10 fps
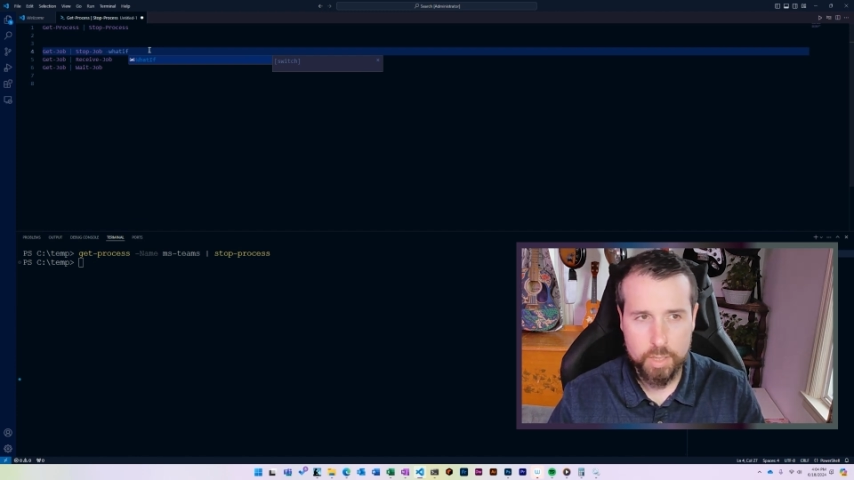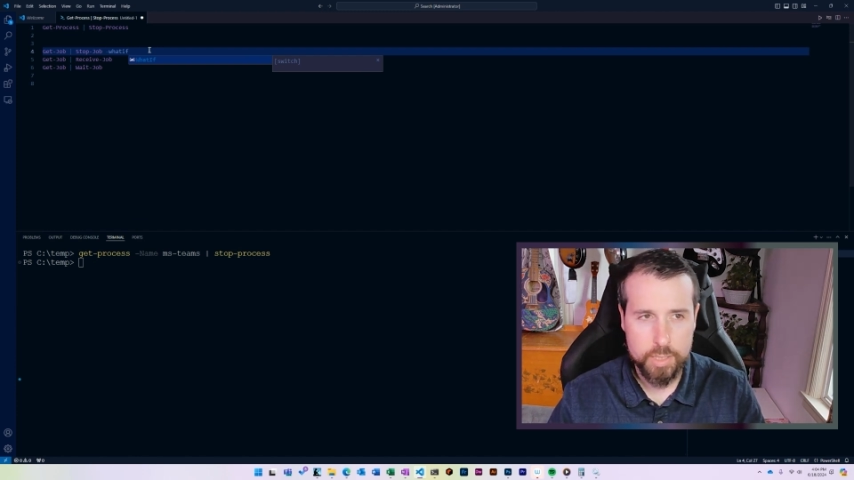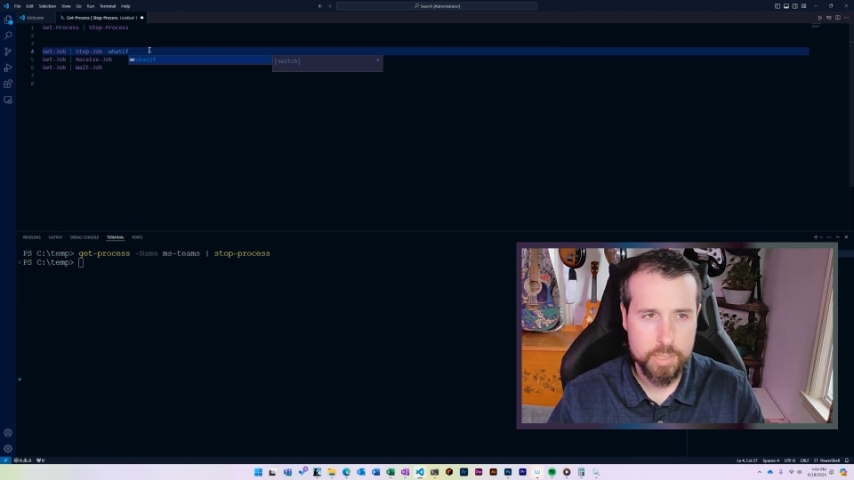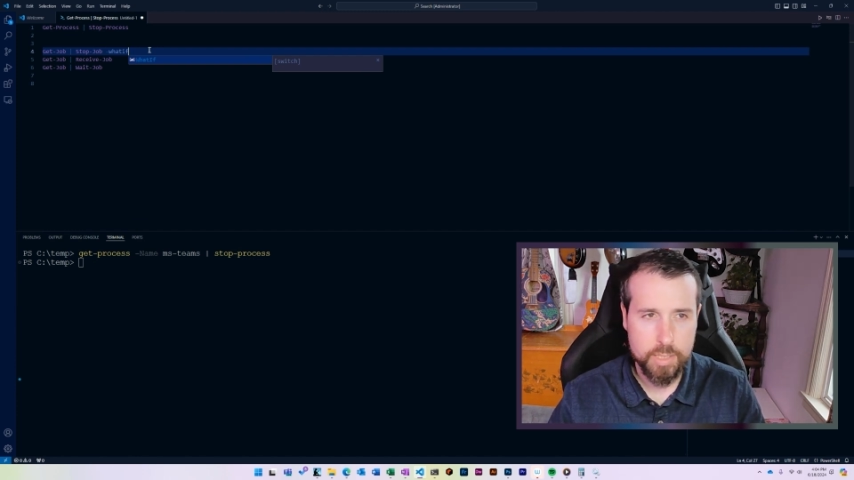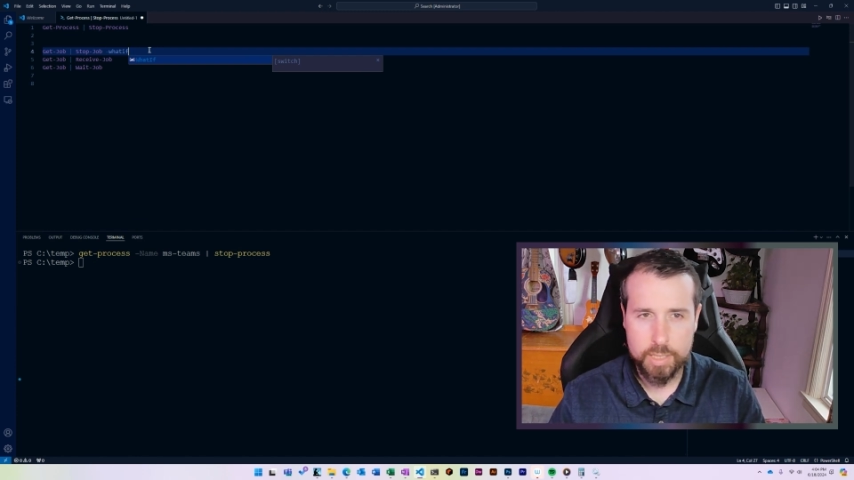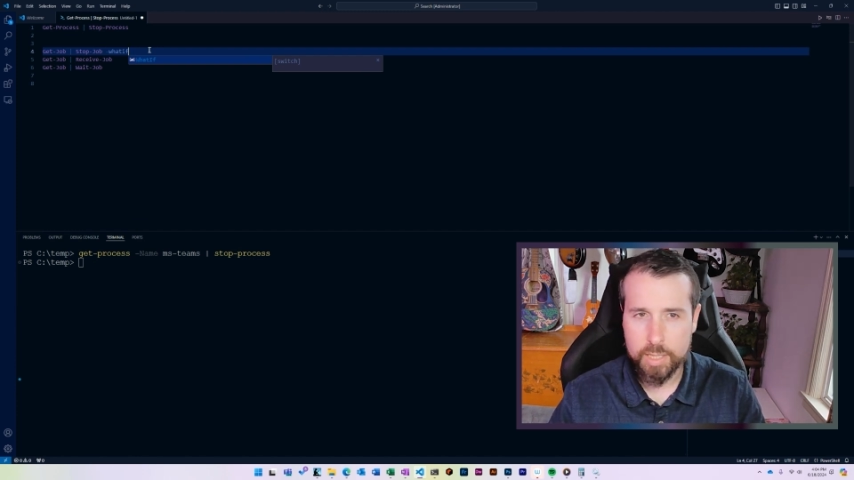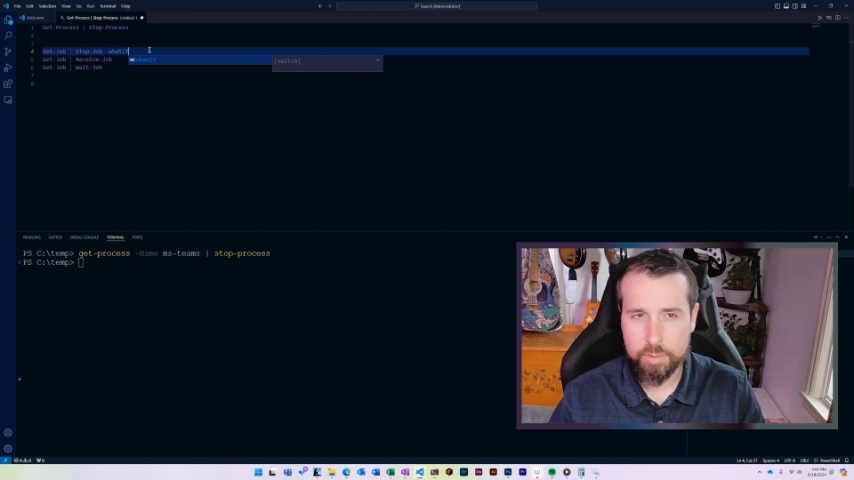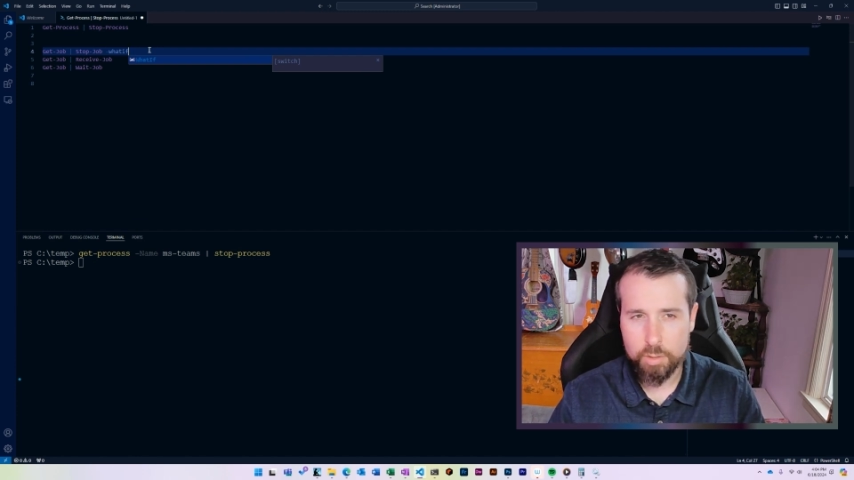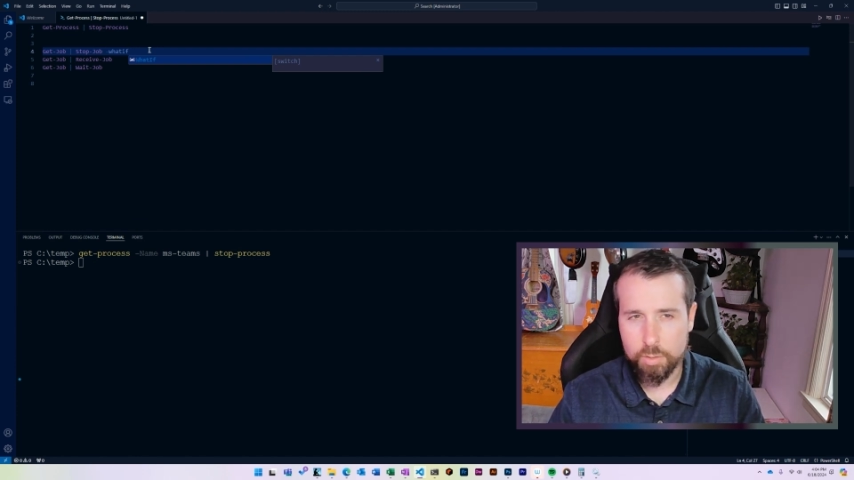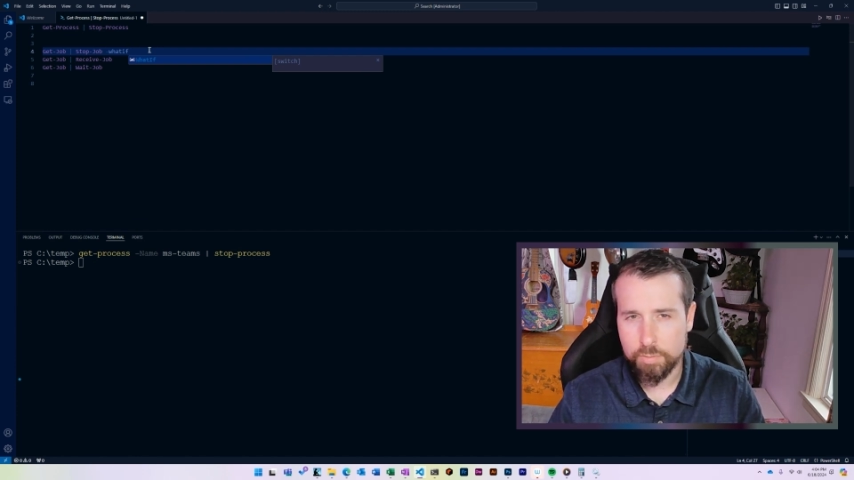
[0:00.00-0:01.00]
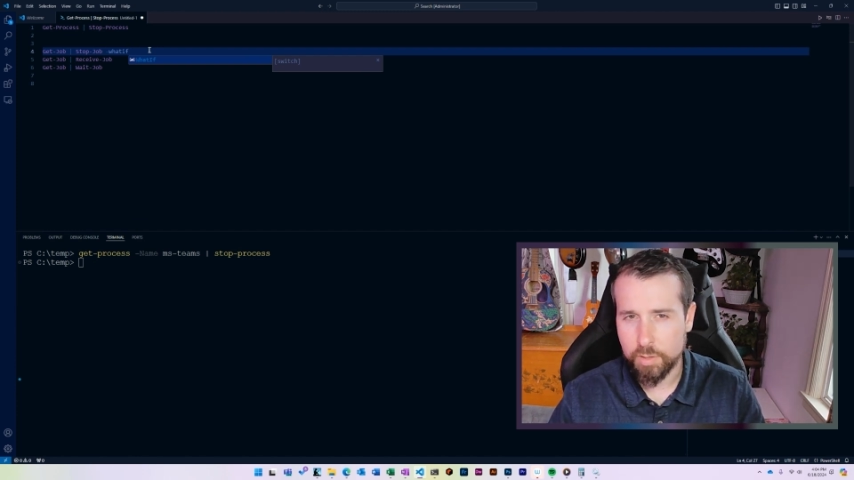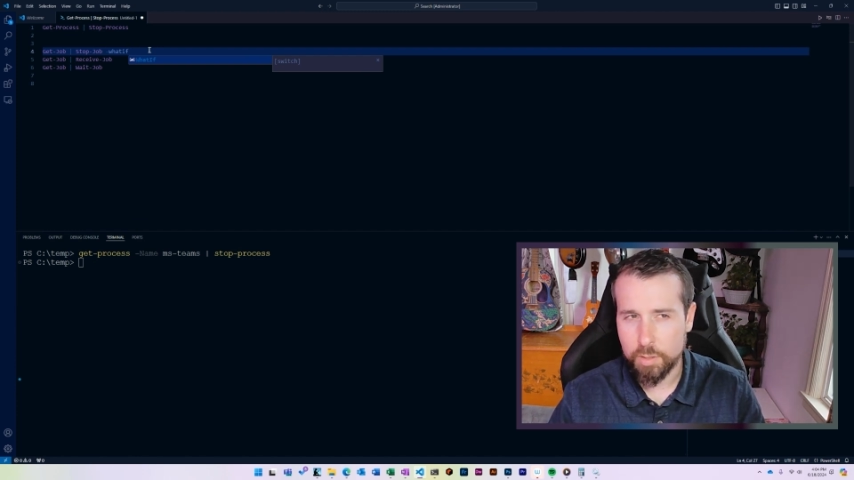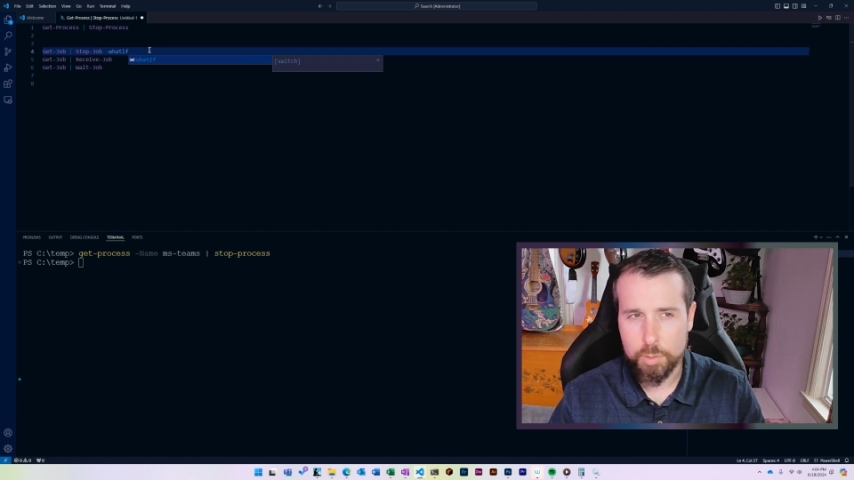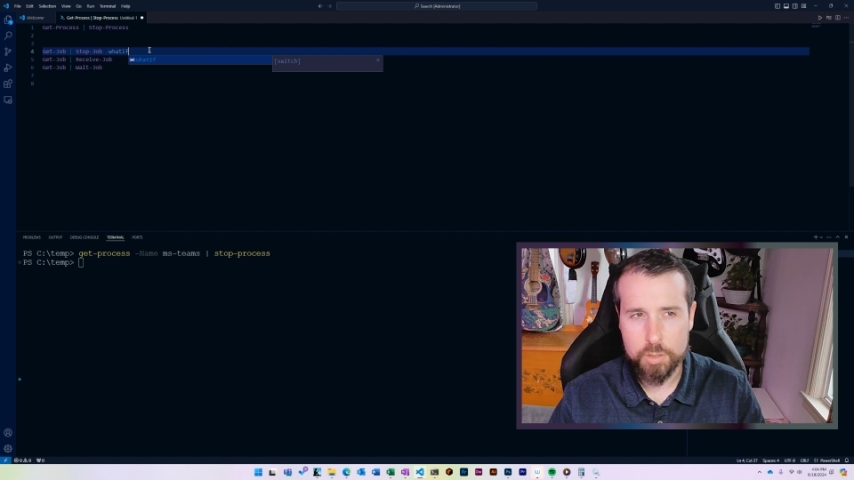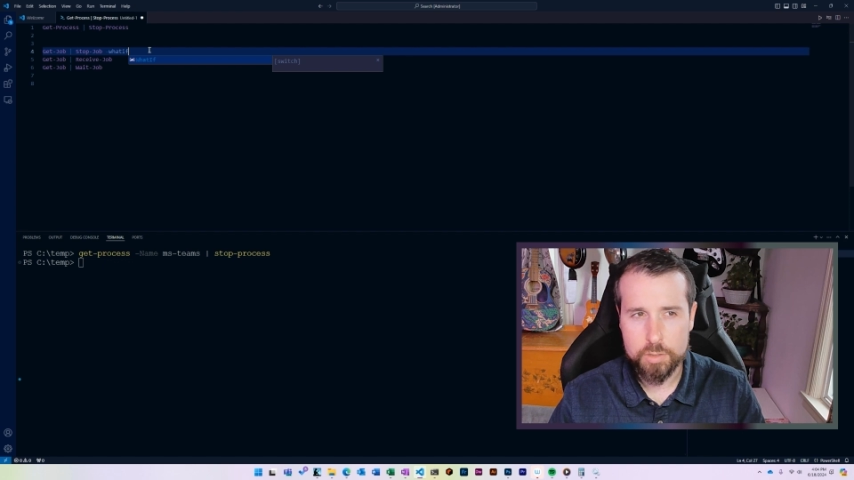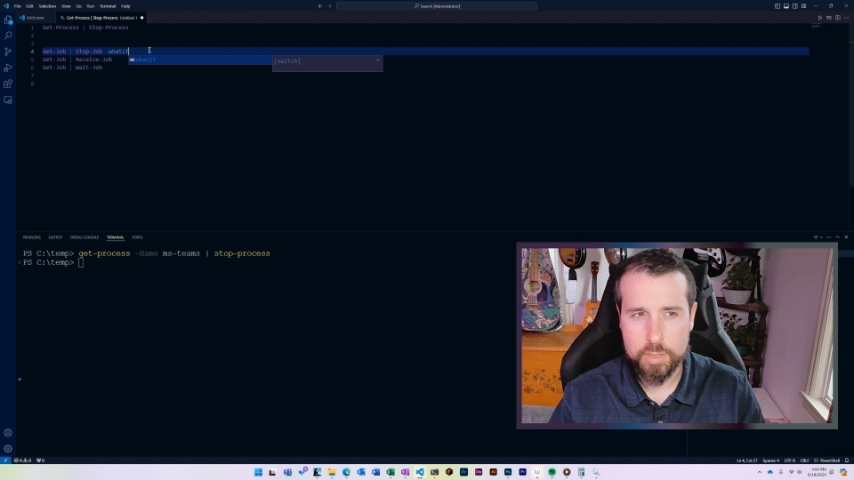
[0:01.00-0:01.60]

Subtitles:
It's going to give you a verbose